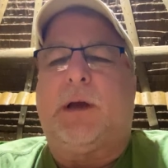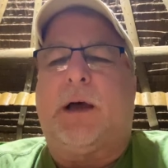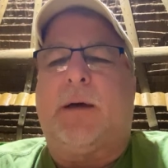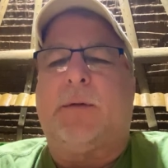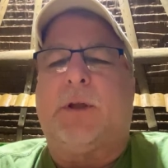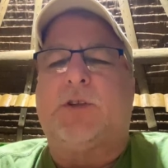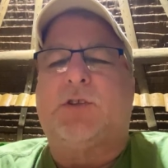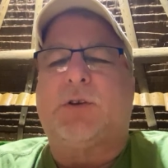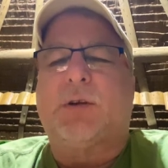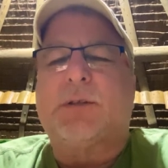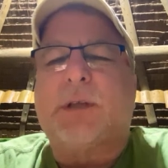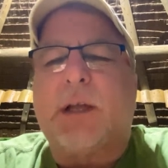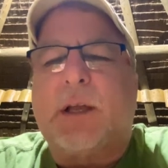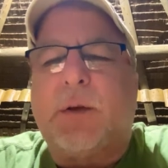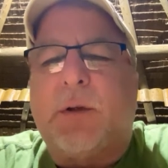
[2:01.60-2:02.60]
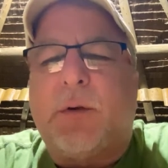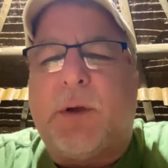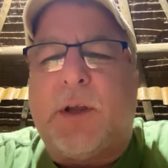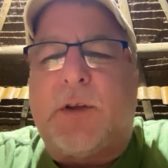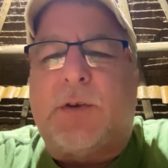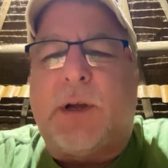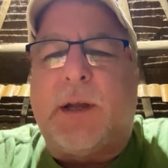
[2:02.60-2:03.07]
I'm not sure exactly what
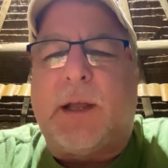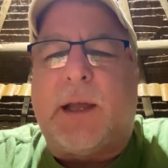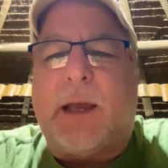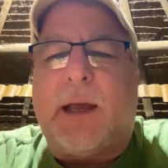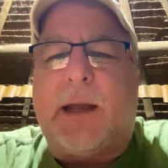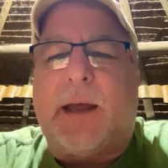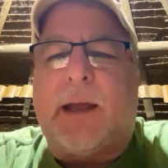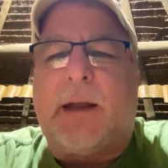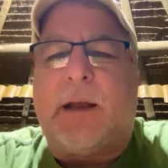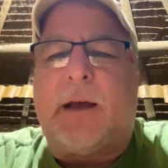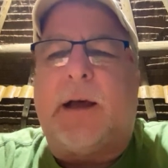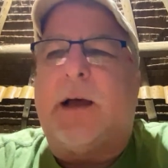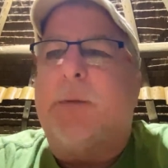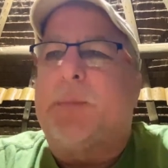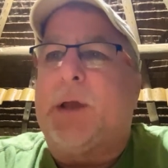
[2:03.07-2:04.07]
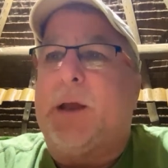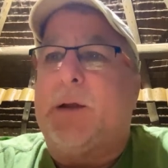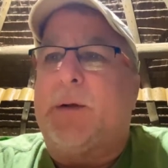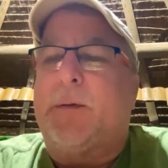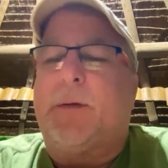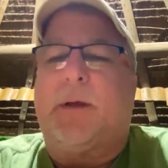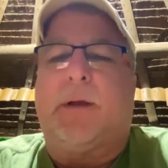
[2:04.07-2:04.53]
you're trying to get at,
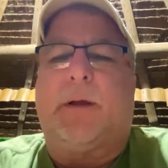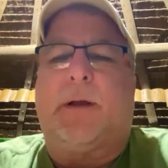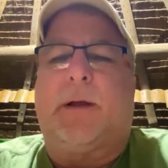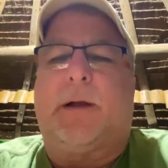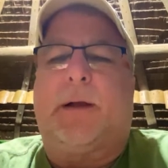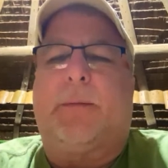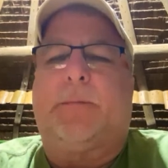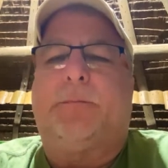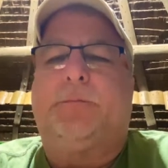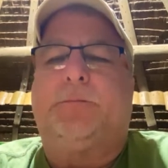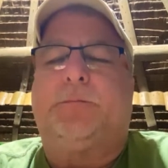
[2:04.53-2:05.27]
Peter. Let's